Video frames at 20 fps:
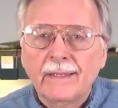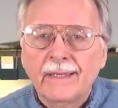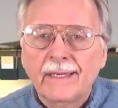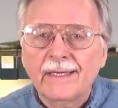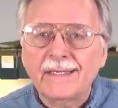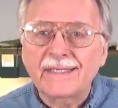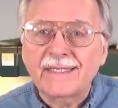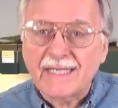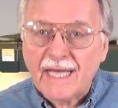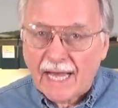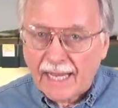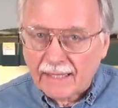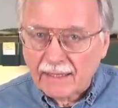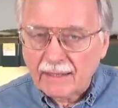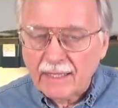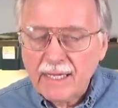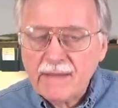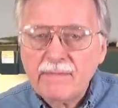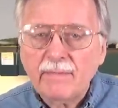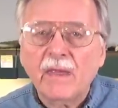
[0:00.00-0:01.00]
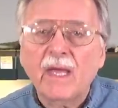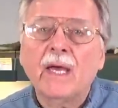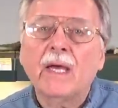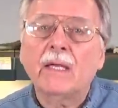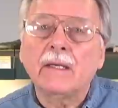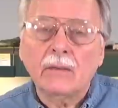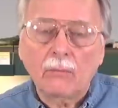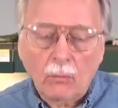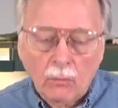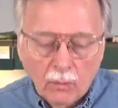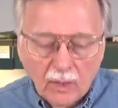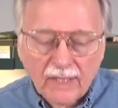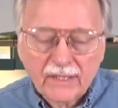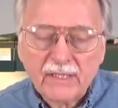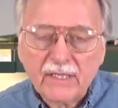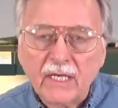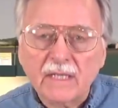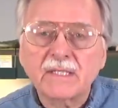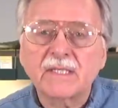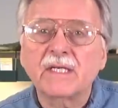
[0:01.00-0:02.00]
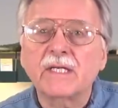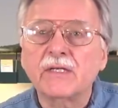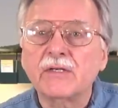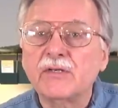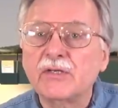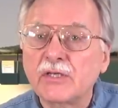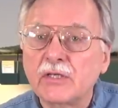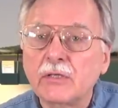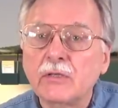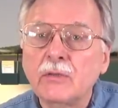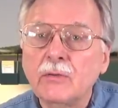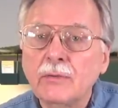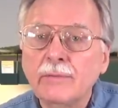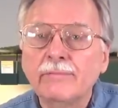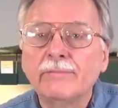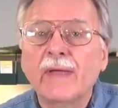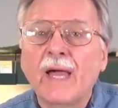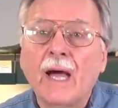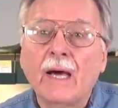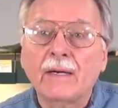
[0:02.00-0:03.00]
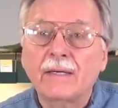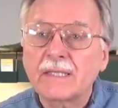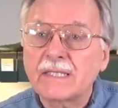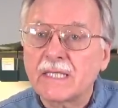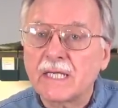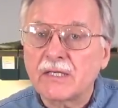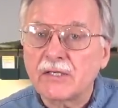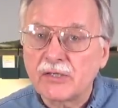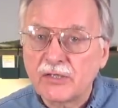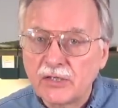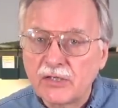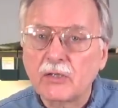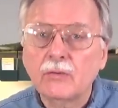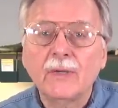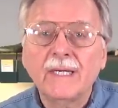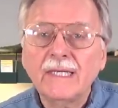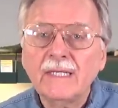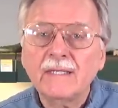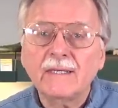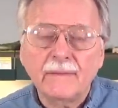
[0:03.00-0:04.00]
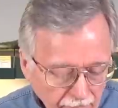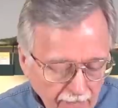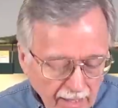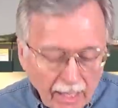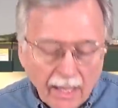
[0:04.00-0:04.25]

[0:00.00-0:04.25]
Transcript: exactly, and what does it do, how does it do it,